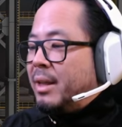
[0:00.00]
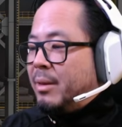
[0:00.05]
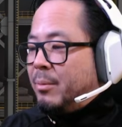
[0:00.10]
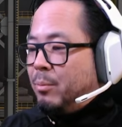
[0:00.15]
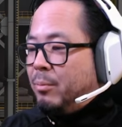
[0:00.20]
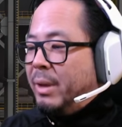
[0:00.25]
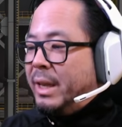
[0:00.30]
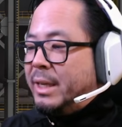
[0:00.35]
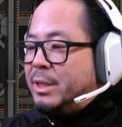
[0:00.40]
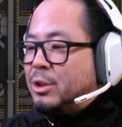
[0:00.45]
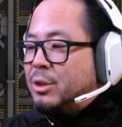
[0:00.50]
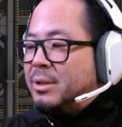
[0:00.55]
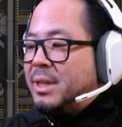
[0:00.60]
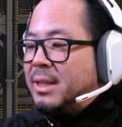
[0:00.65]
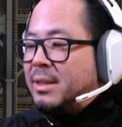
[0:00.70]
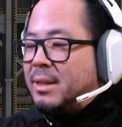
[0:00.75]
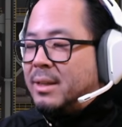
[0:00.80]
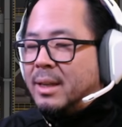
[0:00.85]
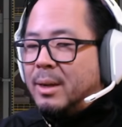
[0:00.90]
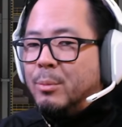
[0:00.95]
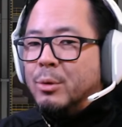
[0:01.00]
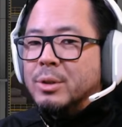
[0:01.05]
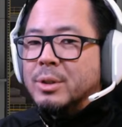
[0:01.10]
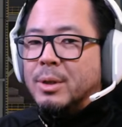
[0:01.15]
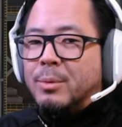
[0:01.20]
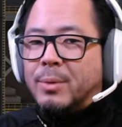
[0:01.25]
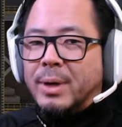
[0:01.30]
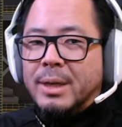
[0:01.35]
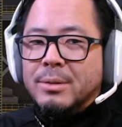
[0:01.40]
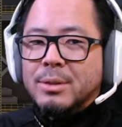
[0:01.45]
make sure that the number's
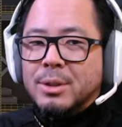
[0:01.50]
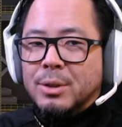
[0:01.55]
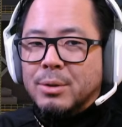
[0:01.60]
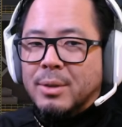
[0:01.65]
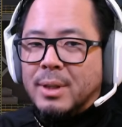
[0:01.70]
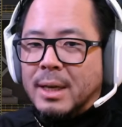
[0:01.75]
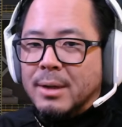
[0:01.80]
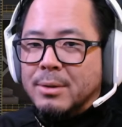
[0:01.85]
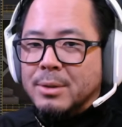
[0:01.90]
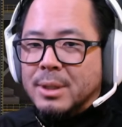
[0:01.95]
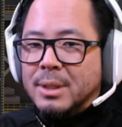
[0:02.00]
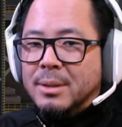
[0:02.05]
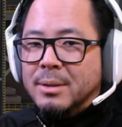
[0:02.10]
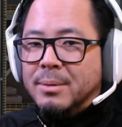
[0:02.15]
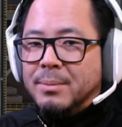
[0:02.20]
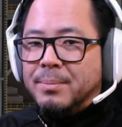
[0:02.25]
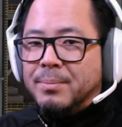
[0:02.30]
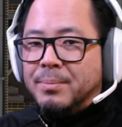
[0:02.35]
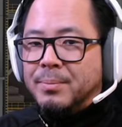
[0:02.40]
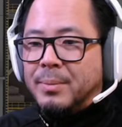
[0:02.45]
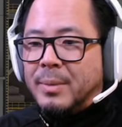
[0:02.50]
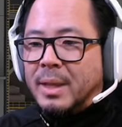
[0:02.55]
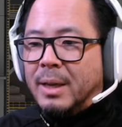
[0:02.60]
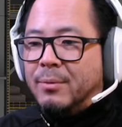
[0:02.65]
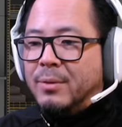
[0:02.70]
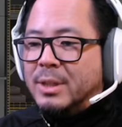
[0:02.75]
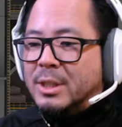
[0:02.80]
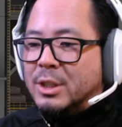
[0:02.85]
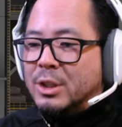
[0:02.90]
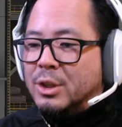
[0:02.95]
around 2,000.
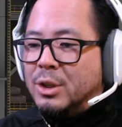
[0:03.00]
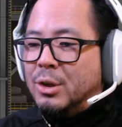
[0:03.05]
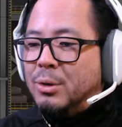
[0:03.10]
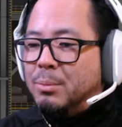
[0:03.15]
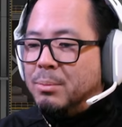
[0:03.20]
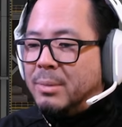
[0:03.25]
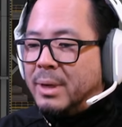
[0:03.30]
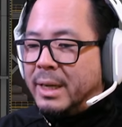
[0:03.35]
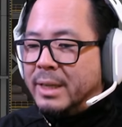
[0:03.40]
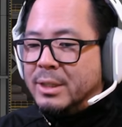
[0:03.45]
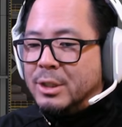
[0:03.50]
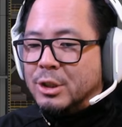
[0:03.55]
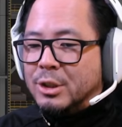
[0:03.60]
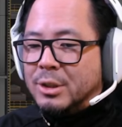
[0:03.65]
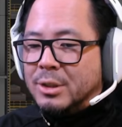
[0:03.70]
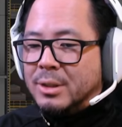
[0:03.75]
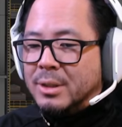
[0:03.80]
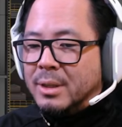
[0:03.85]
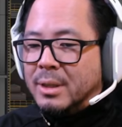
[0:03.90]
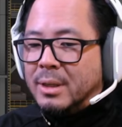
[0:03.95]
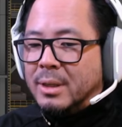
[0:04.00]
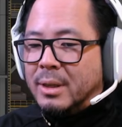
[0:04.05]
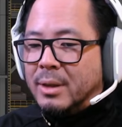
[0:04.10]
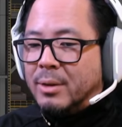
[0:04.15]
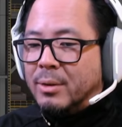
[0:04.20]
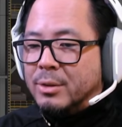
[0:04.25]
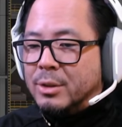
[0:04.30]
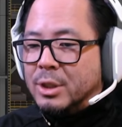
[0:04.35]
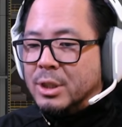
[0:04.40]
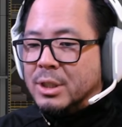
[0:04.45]
If it's too much,
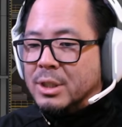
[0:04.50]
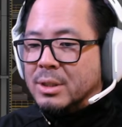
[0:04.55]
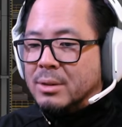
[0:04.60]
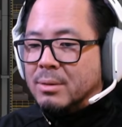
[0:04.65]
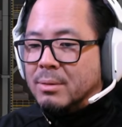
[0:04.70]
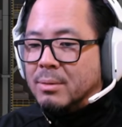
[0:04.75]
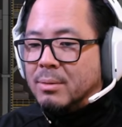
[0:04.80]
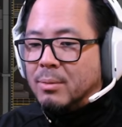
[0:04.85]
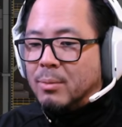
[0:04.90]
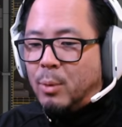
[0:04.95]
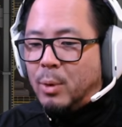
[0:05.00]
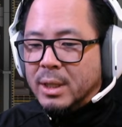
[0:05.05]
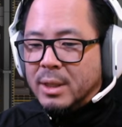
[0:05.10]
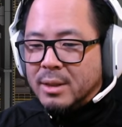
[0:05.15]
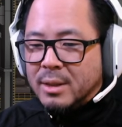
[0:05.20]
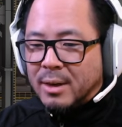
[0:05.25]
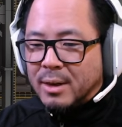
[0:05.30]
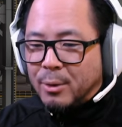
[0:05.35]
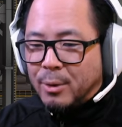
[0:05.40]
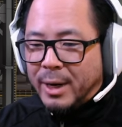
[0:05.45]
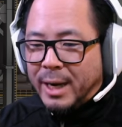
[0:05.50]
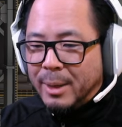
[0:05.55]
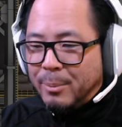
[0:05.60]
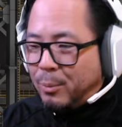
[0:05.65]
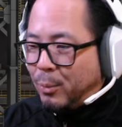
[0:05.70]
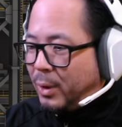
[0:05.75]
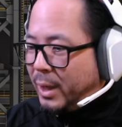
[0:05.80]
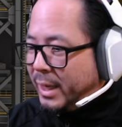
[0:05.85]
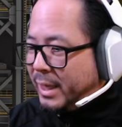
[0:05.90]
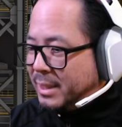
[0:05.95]
just, what the crap?
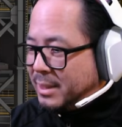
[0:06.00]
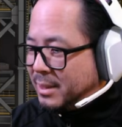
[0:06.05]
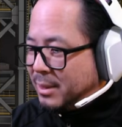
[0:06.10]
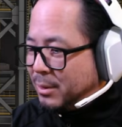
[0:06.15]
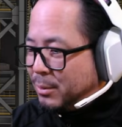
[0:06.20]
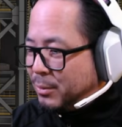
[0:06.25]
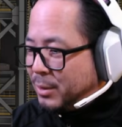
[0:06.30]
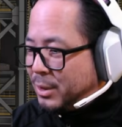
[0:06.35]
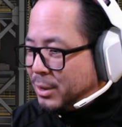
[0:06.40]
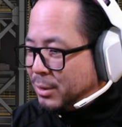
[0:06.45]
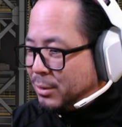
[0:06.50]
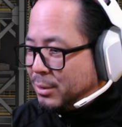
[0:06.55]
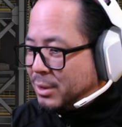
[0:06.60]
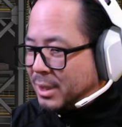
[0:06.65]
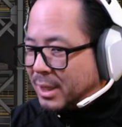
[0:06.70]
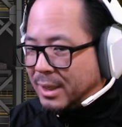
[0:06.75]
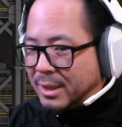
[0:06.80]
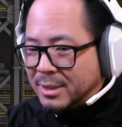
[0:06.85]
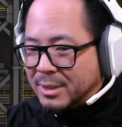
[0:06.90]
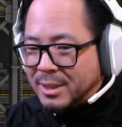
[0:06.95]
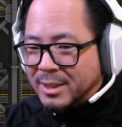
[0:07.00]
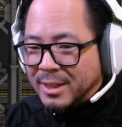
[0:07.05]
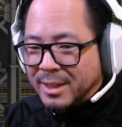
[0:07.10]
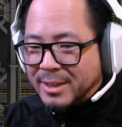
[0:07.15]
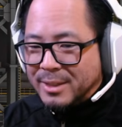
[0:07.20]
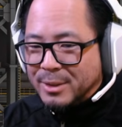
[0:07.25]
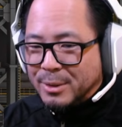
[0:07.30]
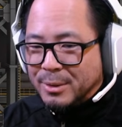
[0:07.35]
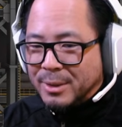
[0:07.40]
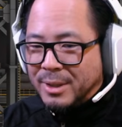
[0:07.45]
Why is there a reduced
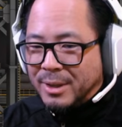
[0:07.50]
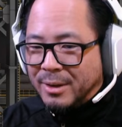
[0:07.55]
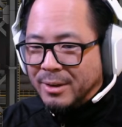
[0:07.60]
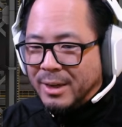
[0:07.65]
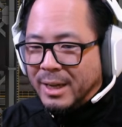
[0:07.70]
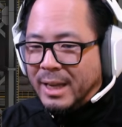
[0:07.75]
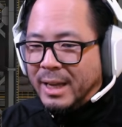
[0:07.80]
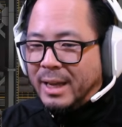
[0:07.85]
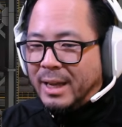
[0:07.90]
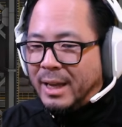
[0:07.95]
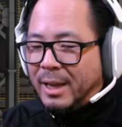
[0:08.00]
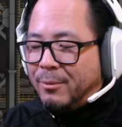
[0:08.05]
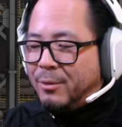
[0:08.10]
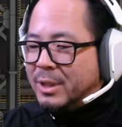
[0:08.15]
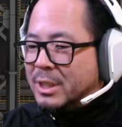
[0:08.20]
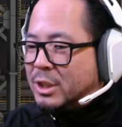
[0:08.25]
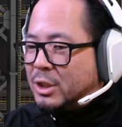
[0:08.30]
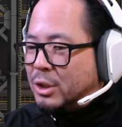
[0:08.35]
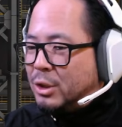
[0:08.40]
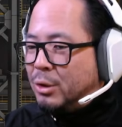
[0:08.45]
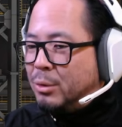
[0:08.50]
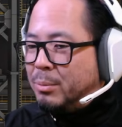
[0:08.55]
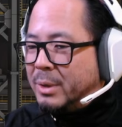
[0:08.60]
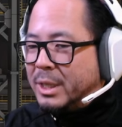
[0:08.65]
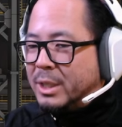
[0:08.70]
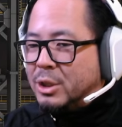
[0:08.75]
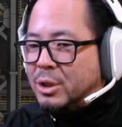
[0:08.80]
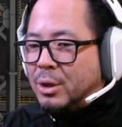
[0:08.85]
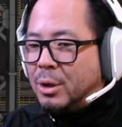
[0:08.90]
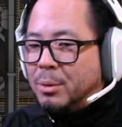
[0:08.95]
oxidizer here? If it's too
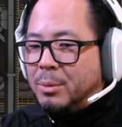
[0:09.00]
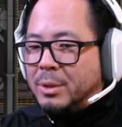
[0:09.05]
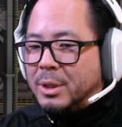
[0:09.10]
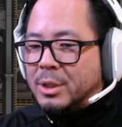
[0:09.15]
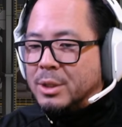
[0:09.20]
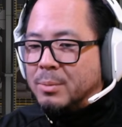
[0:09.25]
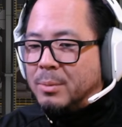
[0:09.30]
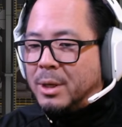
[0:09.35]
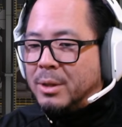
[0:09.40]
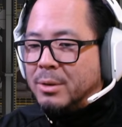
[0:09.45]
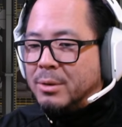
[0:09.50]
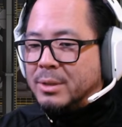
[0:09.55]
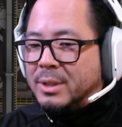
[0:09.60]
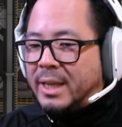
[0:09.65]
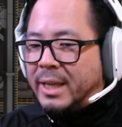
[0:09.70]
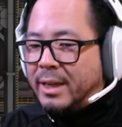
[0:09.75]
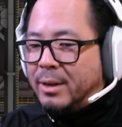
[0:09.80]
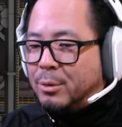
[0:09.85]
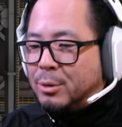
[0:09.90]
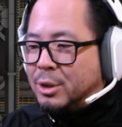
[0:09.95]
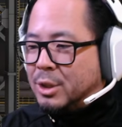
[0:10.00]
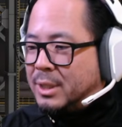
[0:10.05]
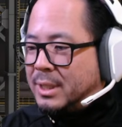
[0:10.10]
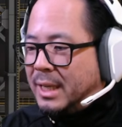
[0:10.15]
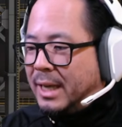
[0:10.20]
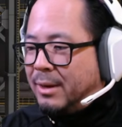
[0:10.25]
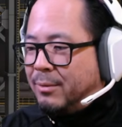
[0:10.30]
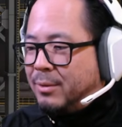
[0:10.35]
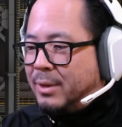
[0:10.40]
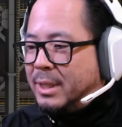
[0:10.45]
much, go with a smaller tank or just
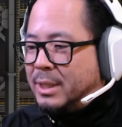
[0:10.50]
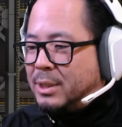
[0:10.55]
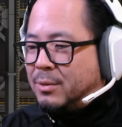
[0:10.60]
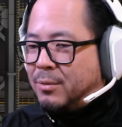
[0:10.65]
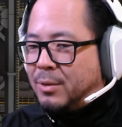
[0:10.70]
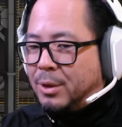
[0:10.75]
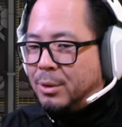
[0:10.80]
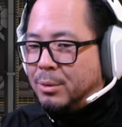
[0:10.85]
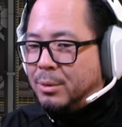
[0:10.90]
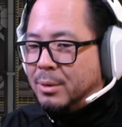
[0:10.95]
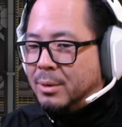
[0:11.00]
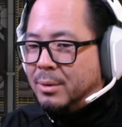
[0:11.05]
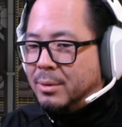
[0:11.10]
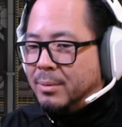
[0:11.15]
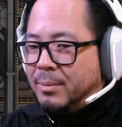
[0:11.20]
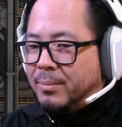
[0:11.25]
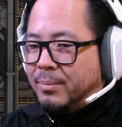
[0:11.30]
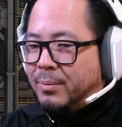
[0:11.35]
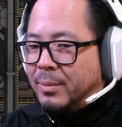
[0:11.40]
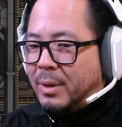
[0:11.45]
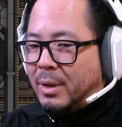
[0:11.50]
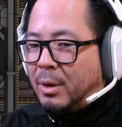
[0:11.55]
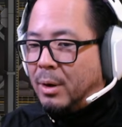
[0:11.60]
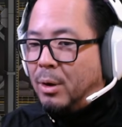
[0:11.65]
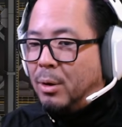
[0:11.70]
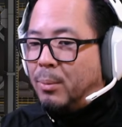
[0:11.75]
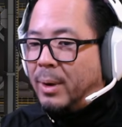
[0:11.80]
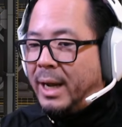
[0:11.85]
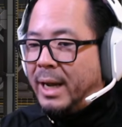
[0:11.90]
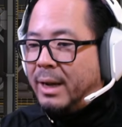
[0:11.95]
have less fuel.
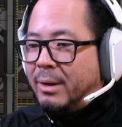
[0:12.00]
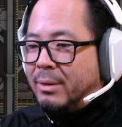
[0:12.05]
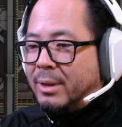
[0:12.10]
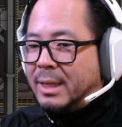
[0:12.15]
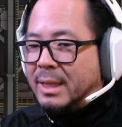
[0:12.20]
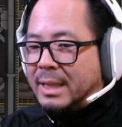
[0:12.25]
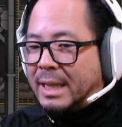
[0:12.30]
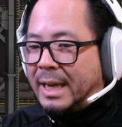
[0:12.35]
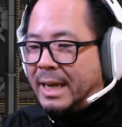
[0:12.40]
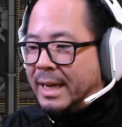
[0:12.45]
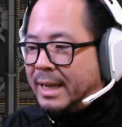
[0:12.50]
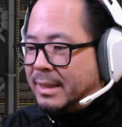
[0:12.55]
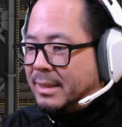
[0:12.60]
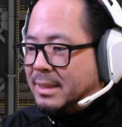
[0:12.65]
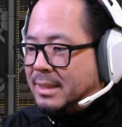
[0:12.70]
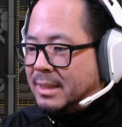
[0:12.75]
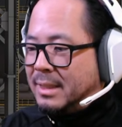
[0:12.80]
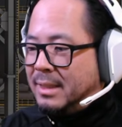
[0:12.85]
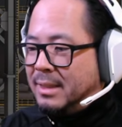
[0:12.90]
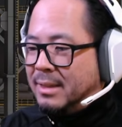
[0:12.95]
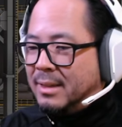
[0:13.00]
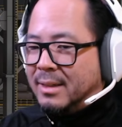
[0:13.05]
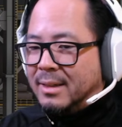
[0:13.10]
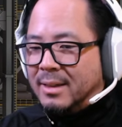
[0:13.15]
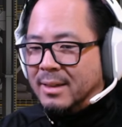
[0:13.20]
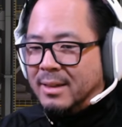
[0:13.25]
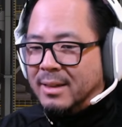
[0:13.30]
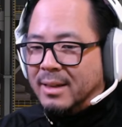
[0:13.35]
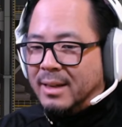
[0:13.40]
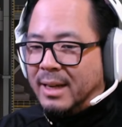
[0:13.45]
Oh wow, look at that. See?
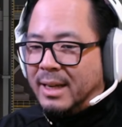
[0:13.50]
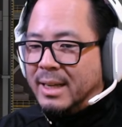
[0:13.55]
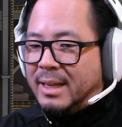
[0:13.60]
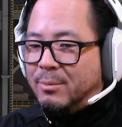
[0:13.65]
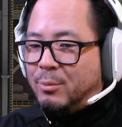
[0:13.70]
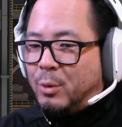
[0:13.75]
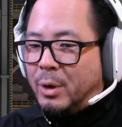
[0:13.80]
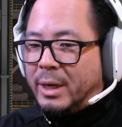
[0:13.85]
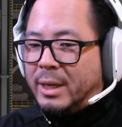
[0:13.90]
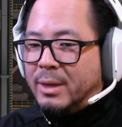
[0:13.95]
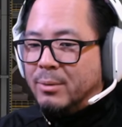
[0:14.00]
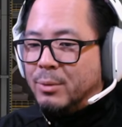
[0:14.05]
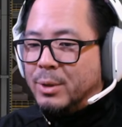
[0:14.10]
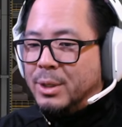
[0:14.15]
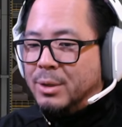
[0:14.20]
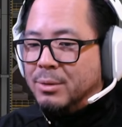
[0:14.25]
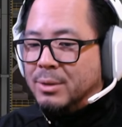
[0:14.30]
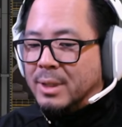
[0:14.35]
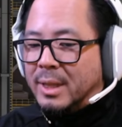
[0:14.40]
I can reduce